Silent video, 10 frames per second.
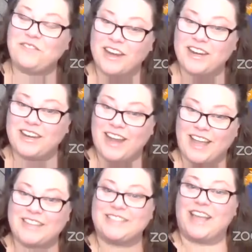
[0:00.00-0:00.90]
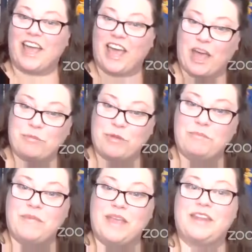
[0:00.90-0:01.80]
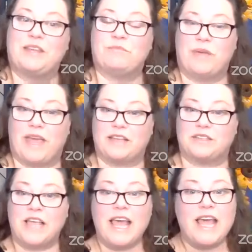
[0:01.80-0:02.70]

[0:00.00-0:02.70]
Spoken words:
find a nice, happy medium pace.